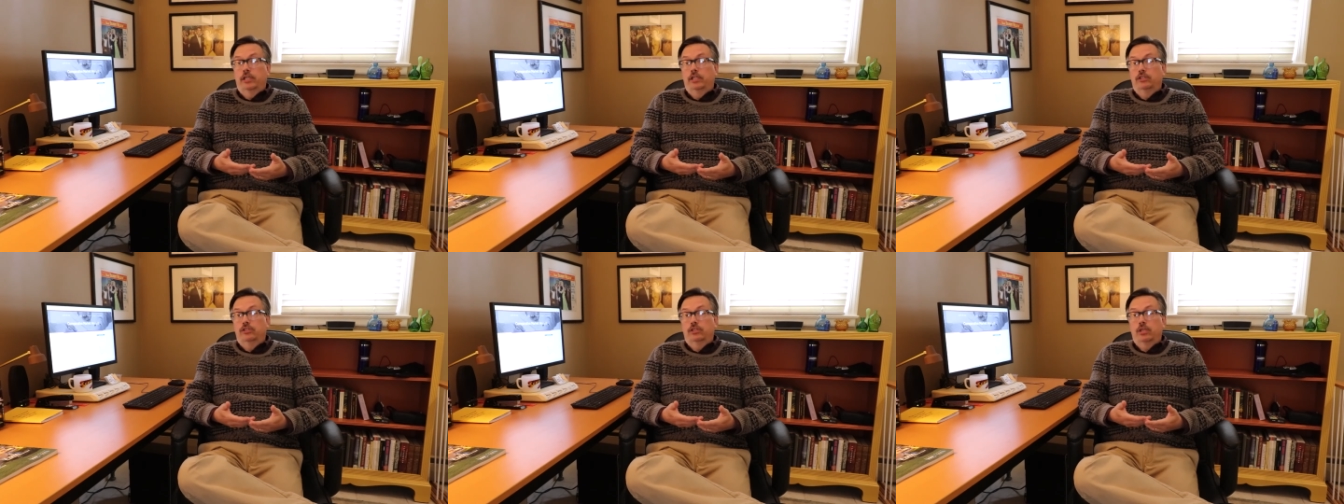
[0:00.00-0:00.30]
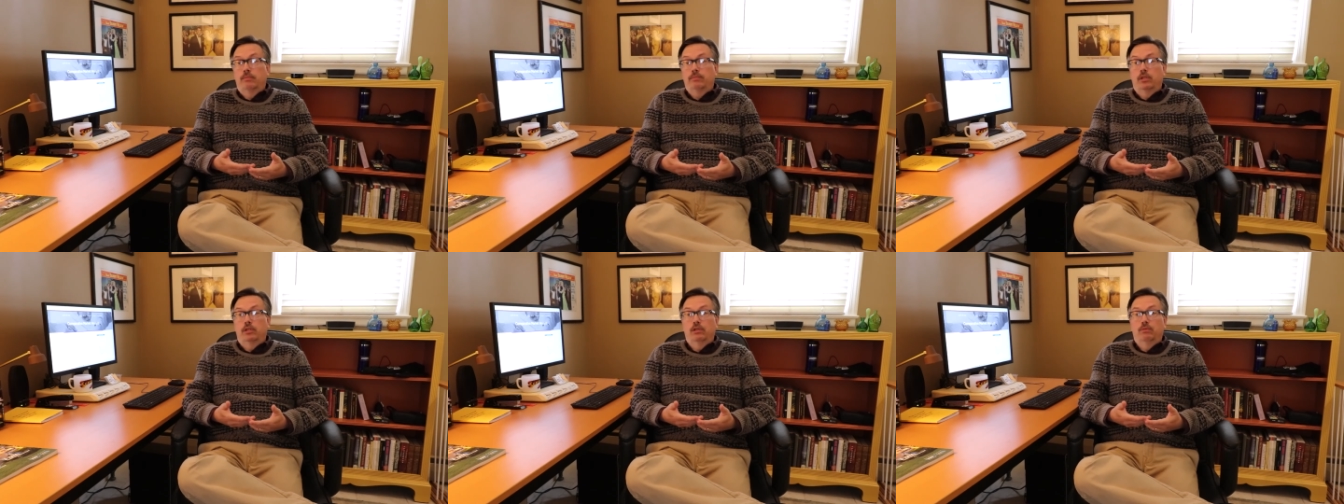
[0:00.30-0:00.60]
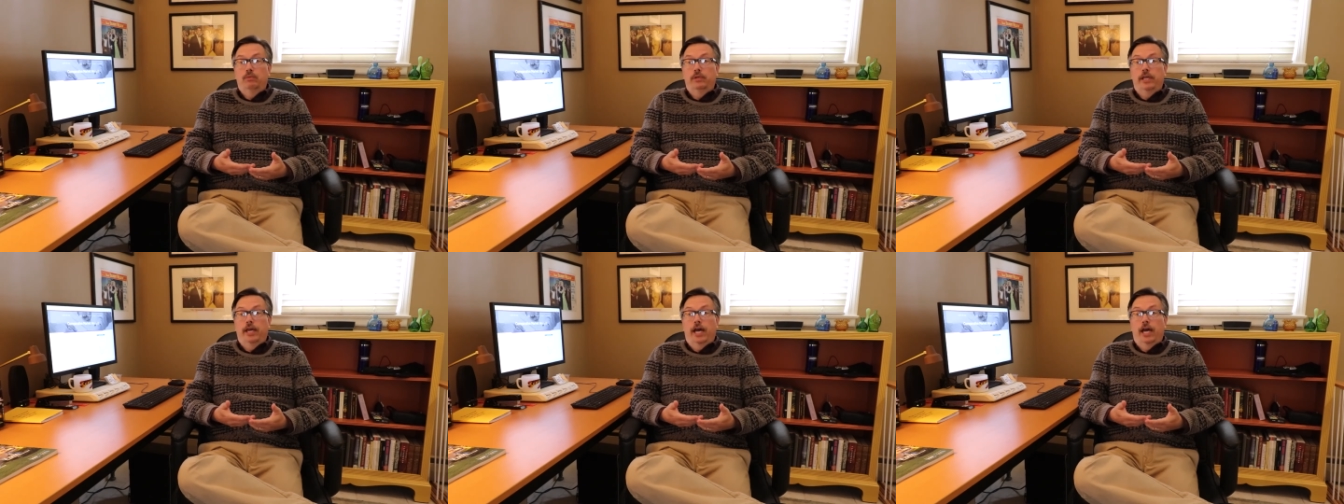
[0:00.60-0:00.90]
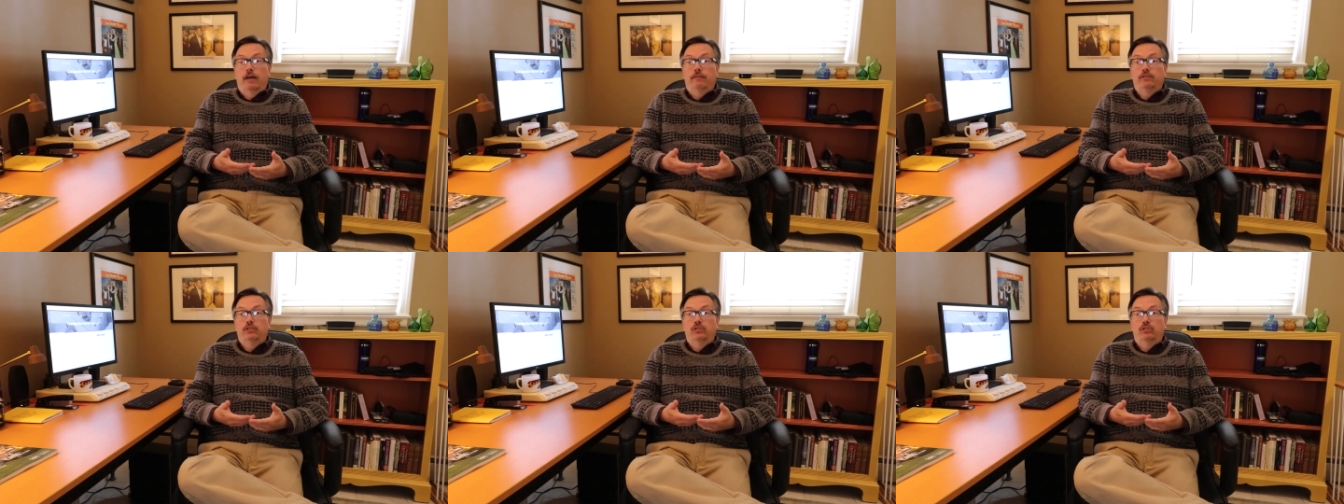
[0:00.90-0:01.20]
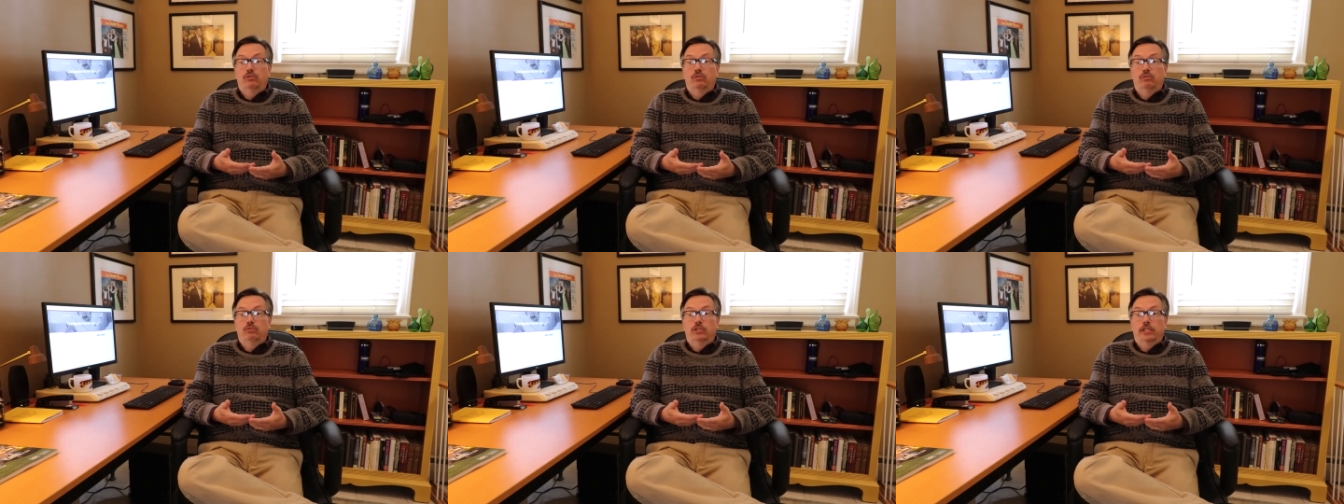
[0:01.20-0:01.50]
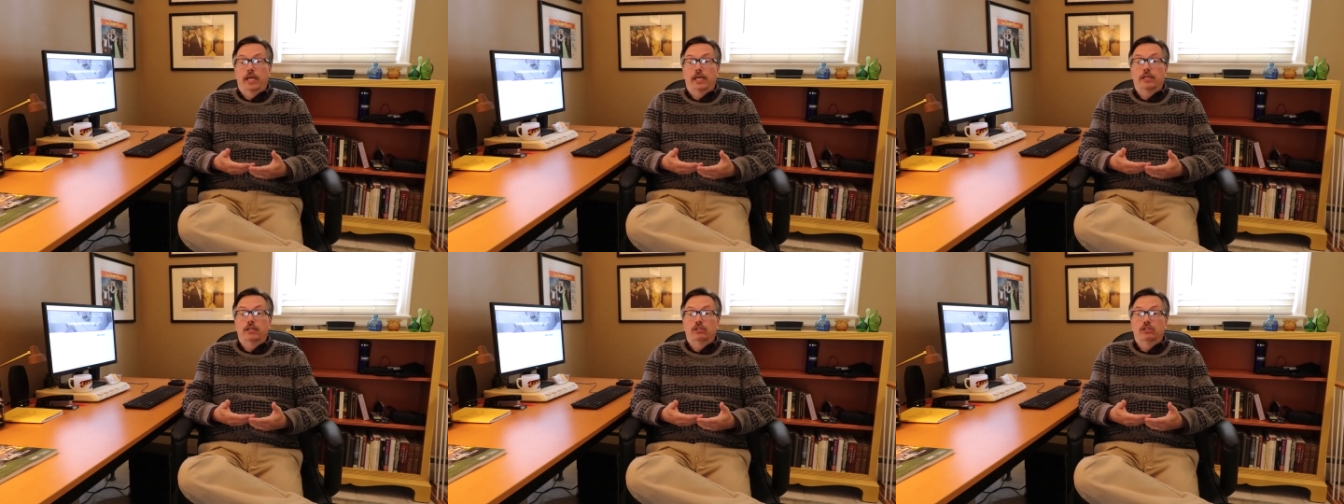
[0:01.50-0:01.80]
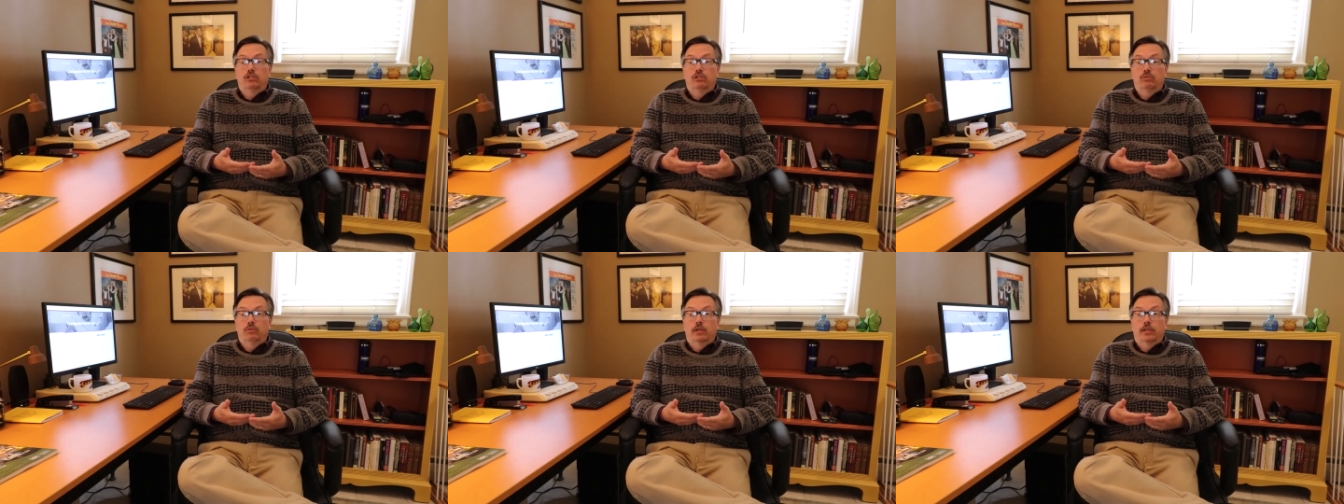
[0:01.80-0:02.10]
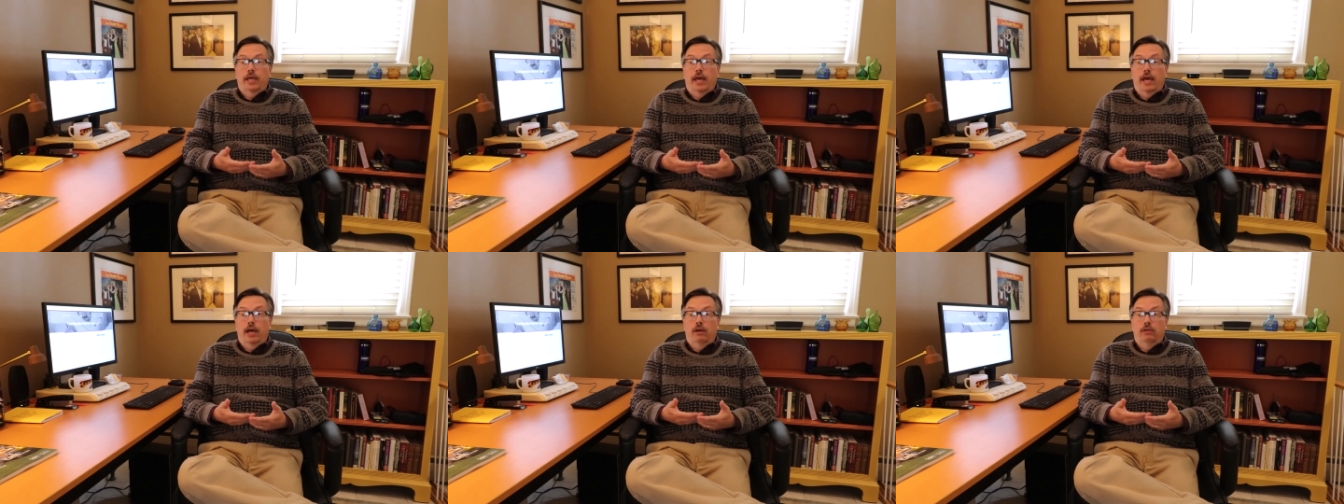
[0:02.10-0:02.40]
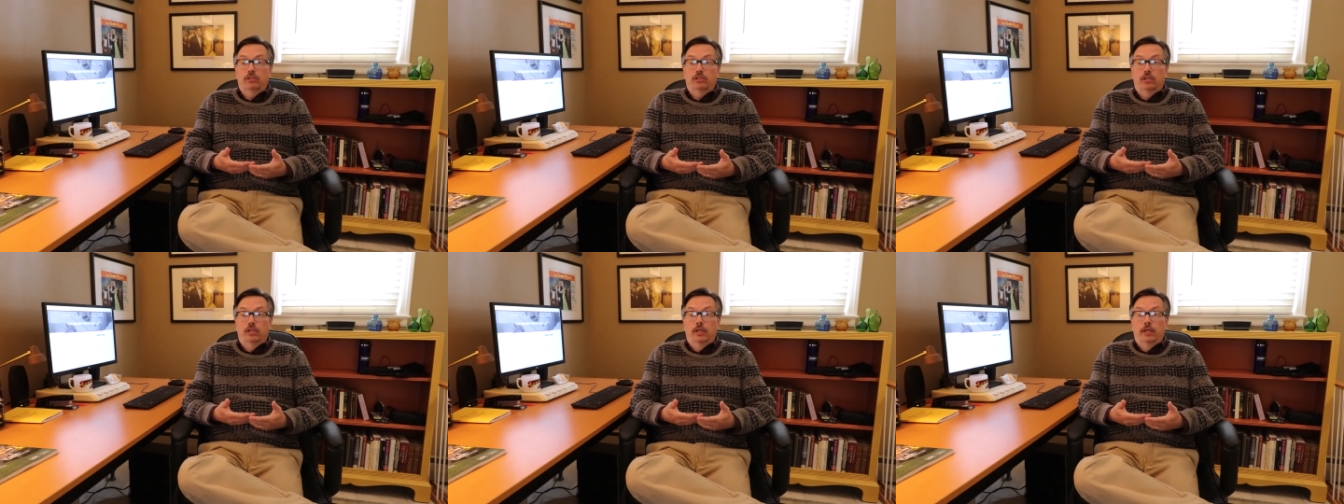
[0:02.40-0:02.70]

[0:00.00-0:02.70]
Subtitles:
and it's something that we have to take into account